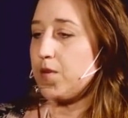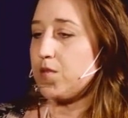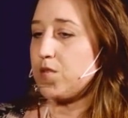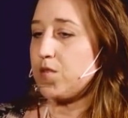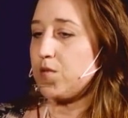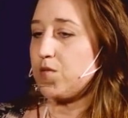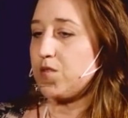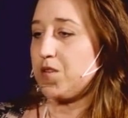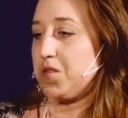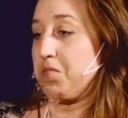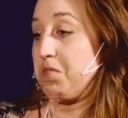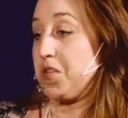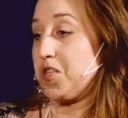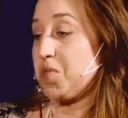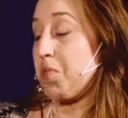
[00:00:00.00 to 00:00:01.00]
So to
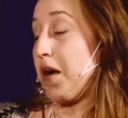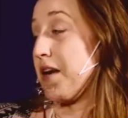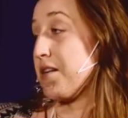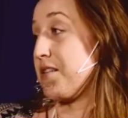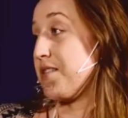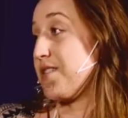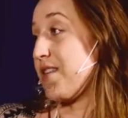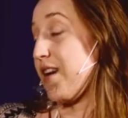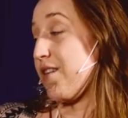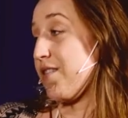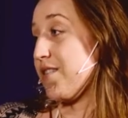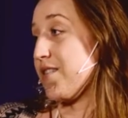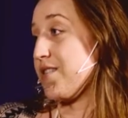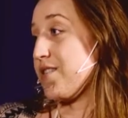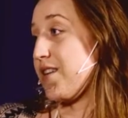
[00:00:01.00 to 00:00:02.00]
just practice that
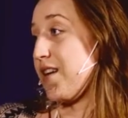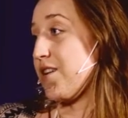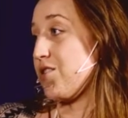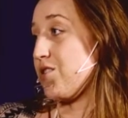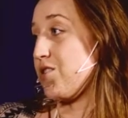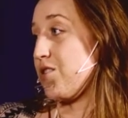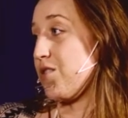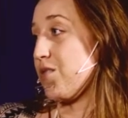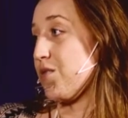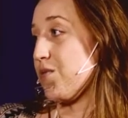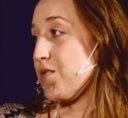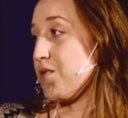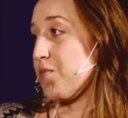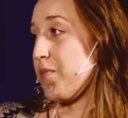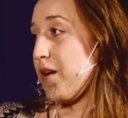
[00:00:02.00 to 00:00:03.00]
on the stage yeah. too
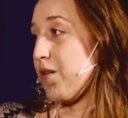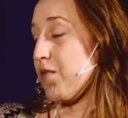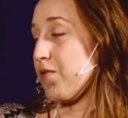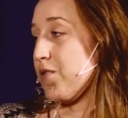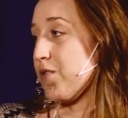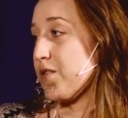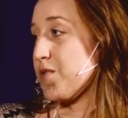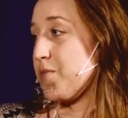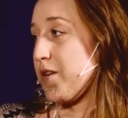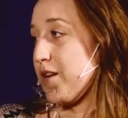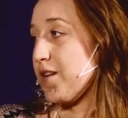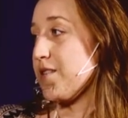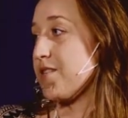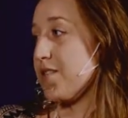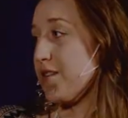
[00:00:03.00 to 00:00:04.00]
was a powerful
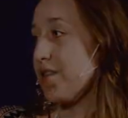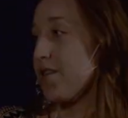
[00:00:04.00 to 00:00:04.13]
experience.